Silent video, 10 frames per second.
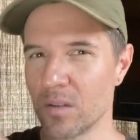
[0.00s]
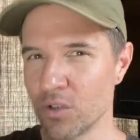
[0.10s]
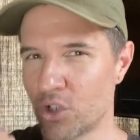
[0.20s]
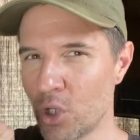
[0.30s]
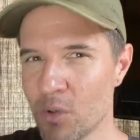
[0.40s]

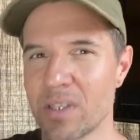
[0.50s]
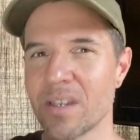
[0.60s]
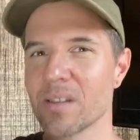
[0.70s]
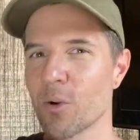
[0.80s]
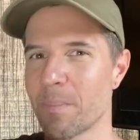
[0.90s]

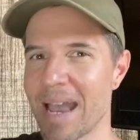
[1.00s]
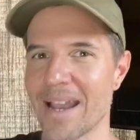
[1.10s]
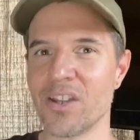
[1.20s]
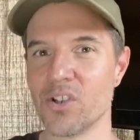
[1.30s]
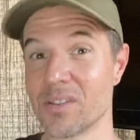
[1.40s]
juiciest little
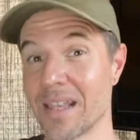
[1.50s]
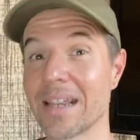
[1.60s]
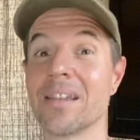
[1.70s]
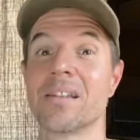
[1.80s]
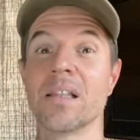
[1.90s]
packages that I
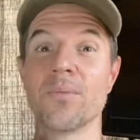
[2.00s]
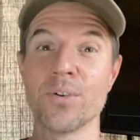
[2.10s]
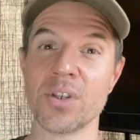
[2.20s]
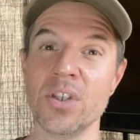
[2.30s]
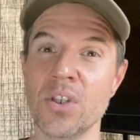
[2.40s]
can deliver
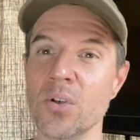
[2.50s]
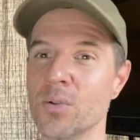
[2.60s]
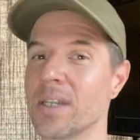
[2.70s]
to you to